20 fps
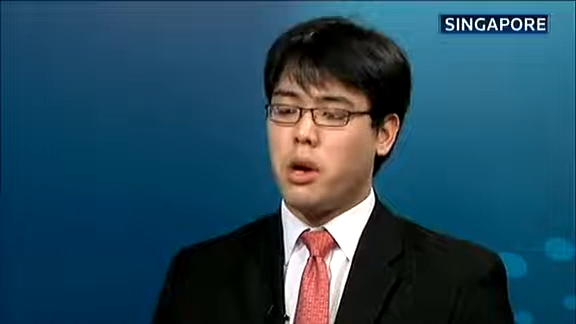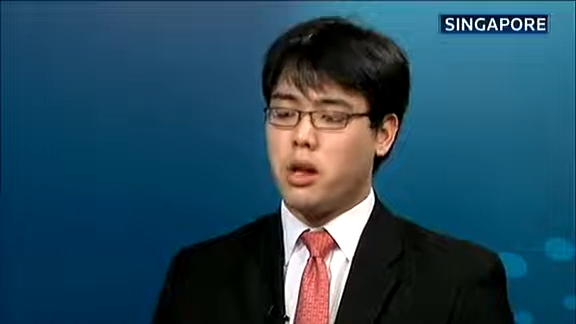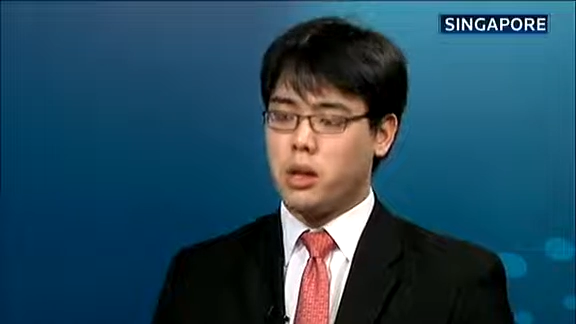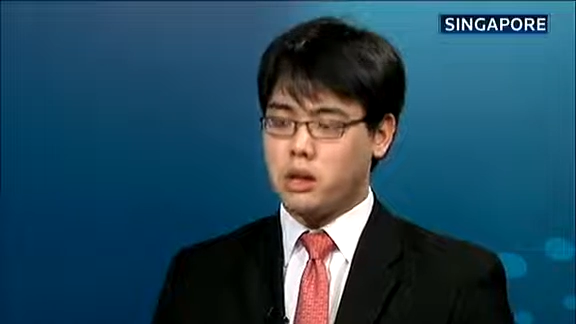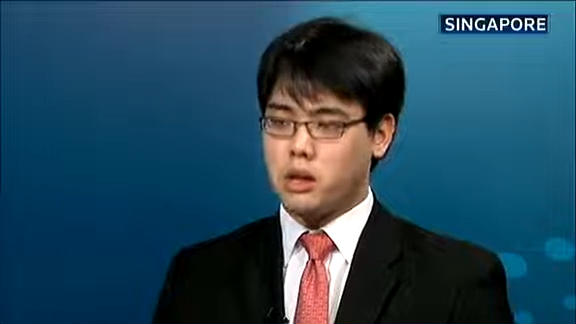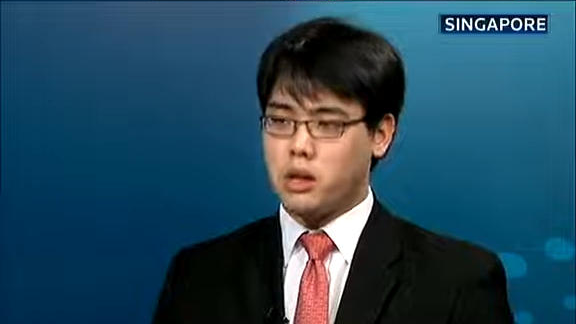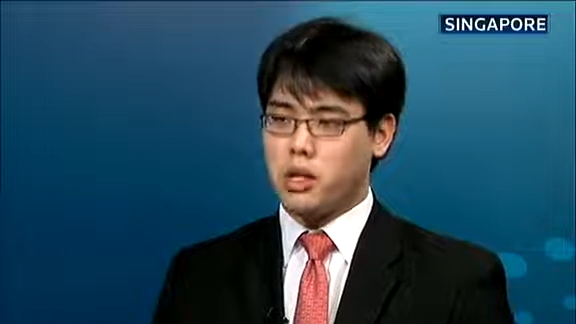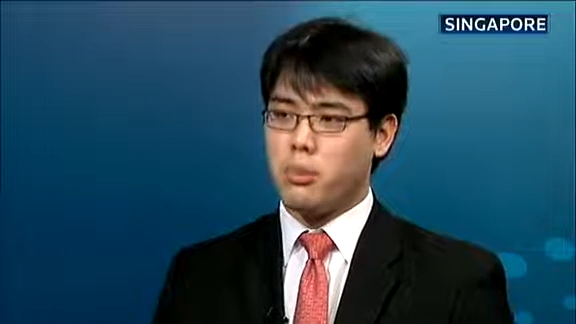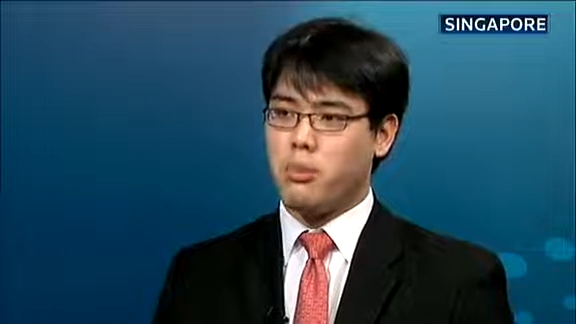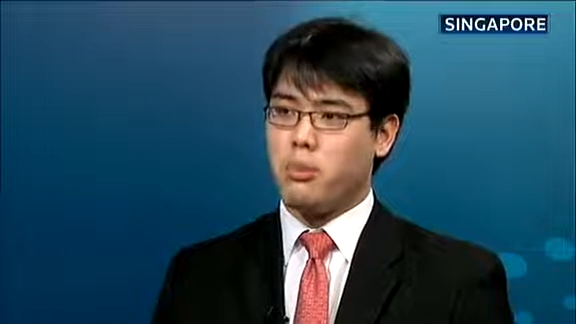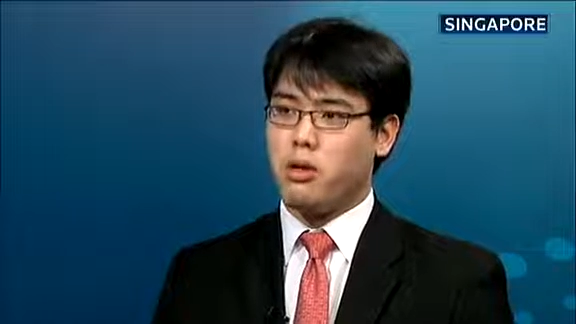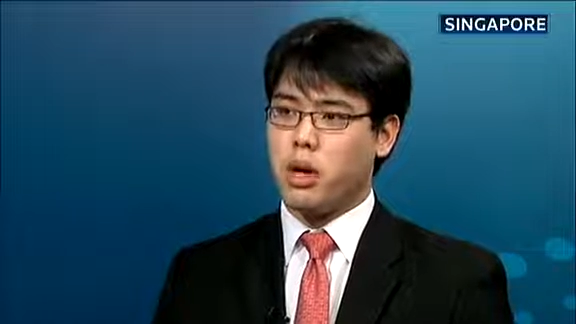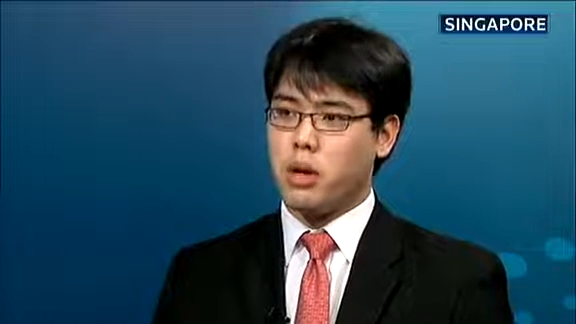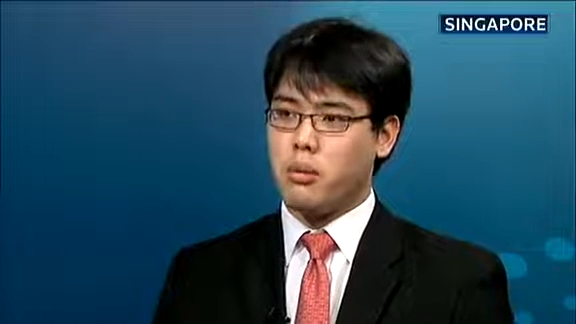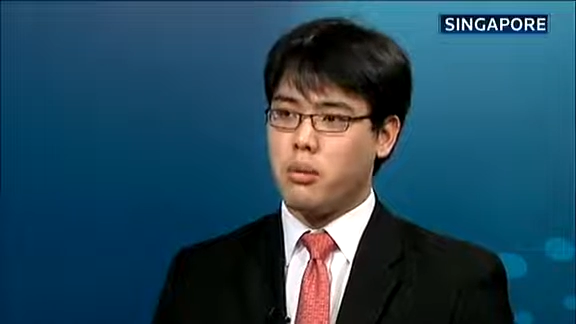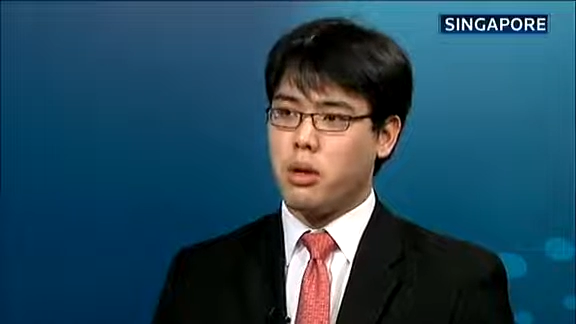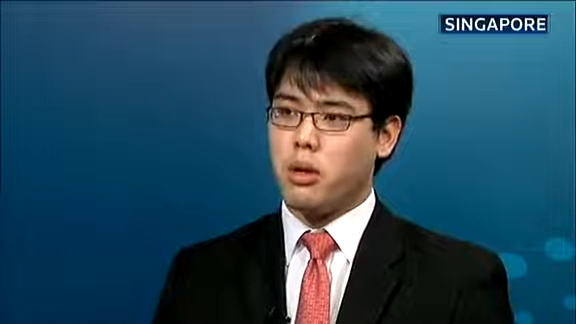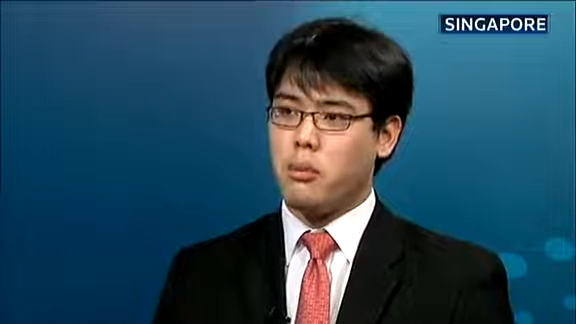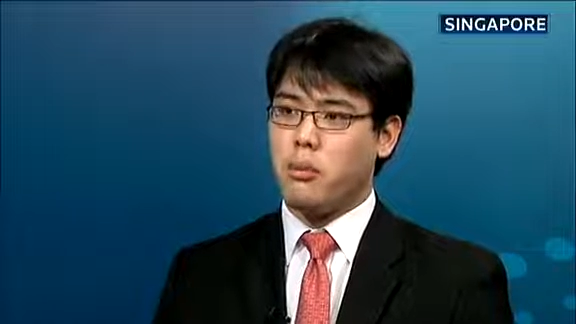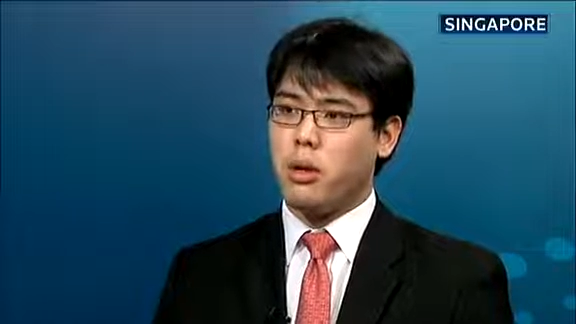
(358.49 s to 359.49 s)
policy
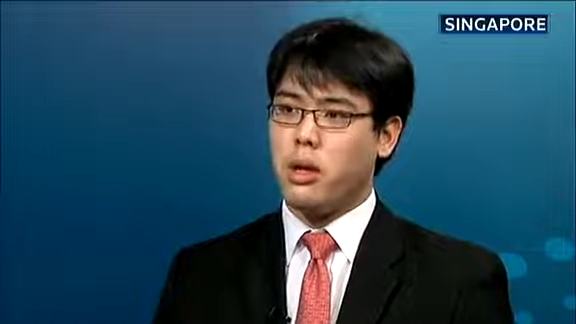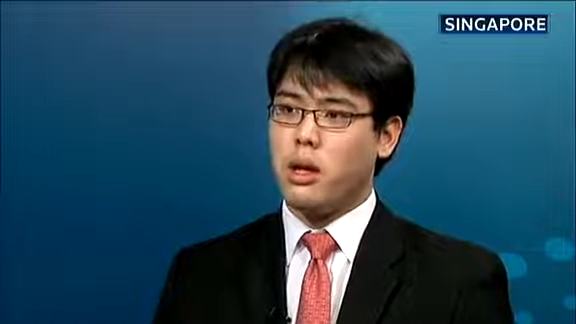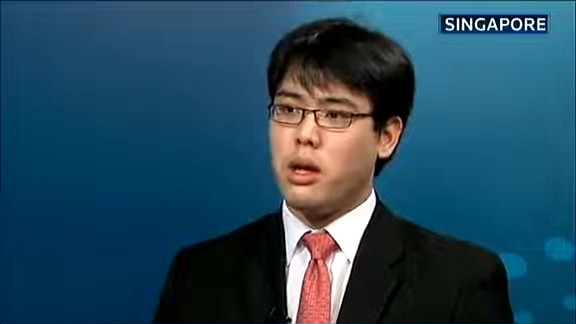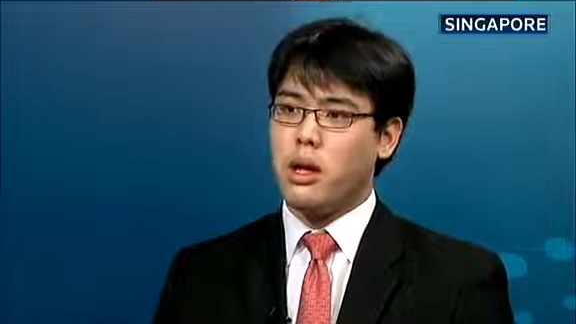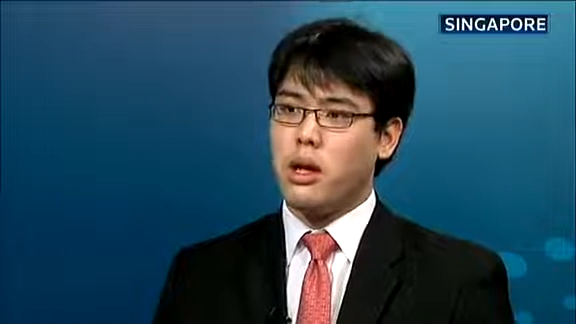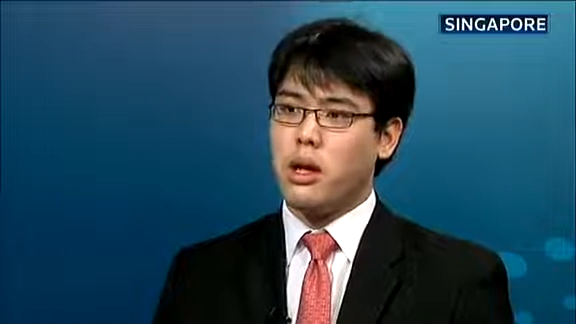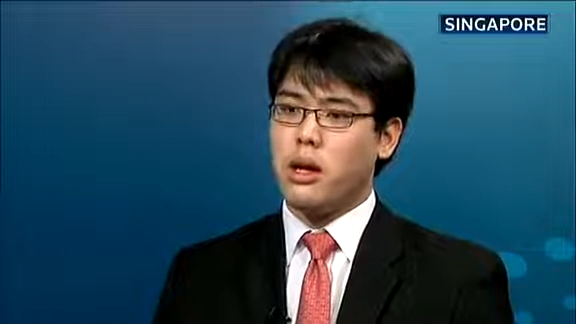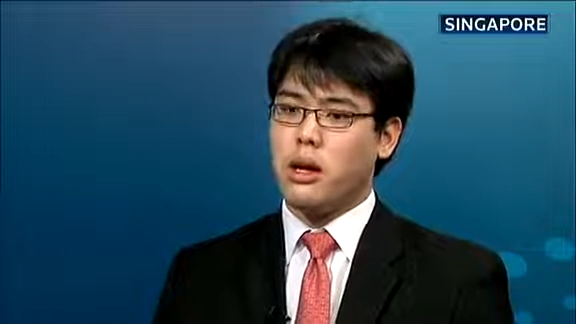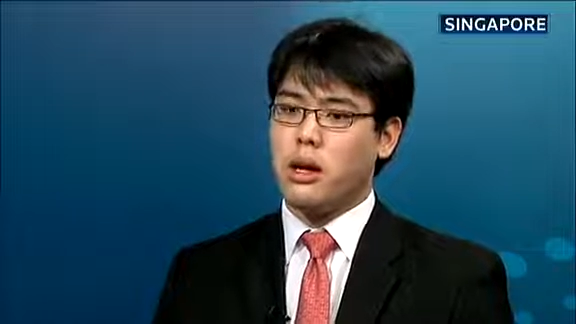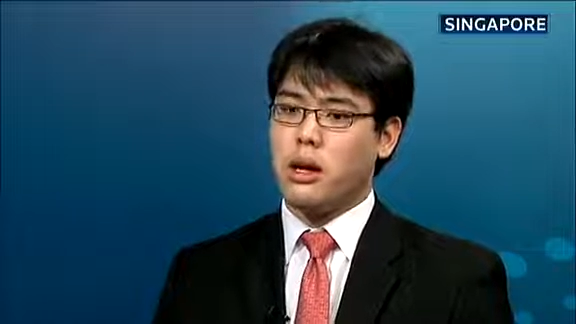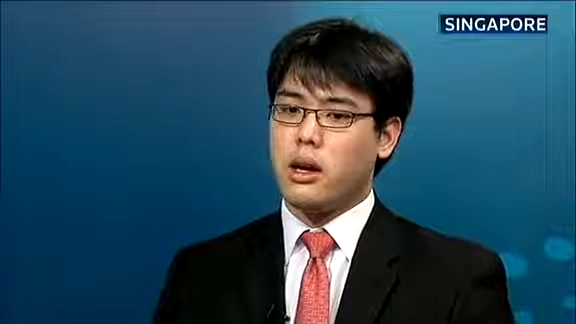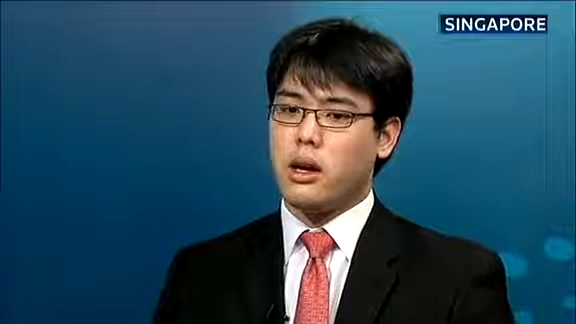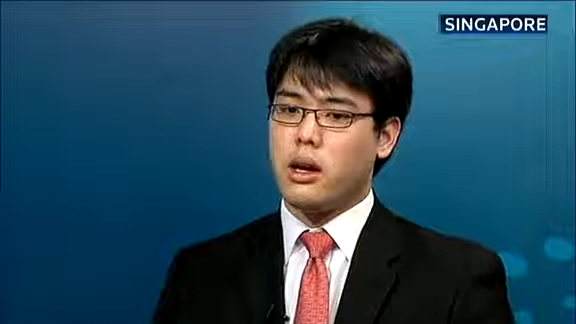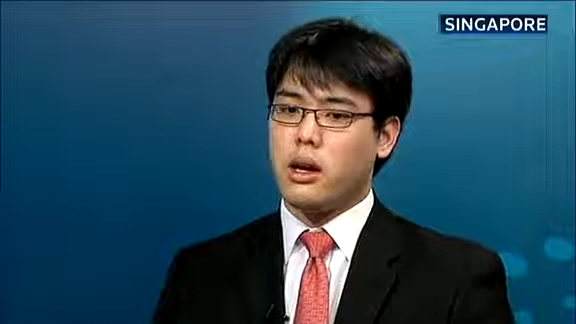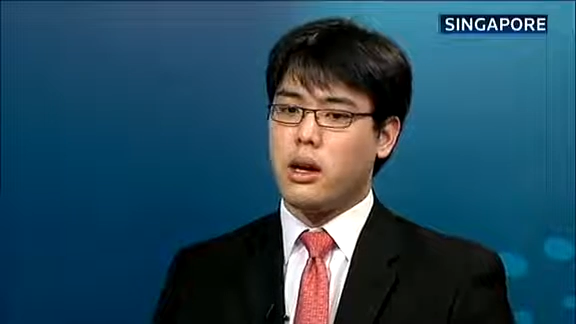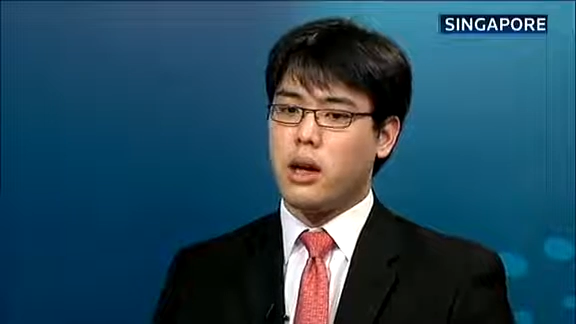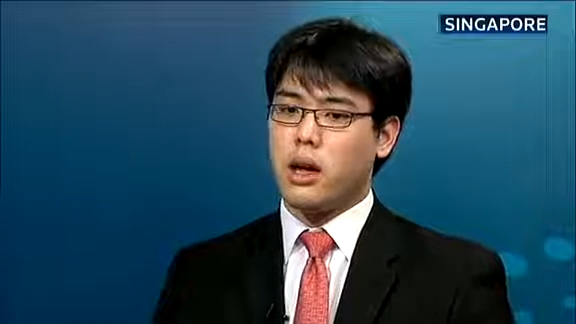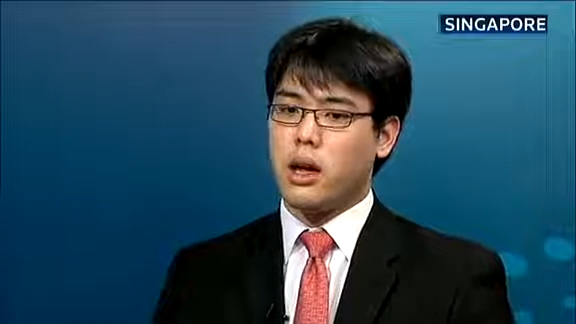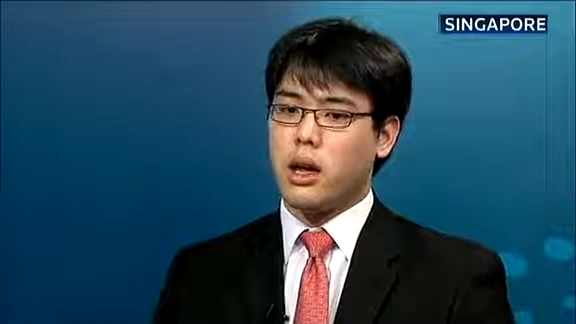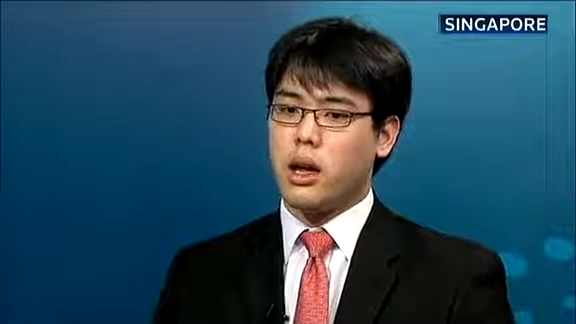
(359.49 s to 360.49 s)
problem
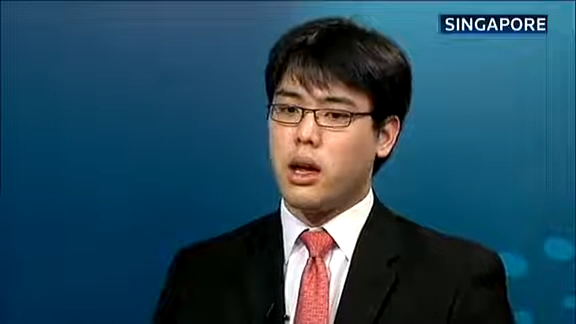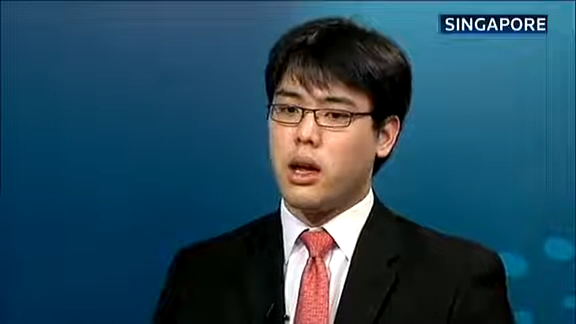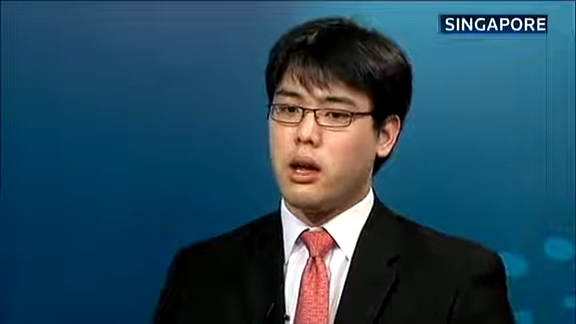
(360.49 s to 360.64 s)
uh,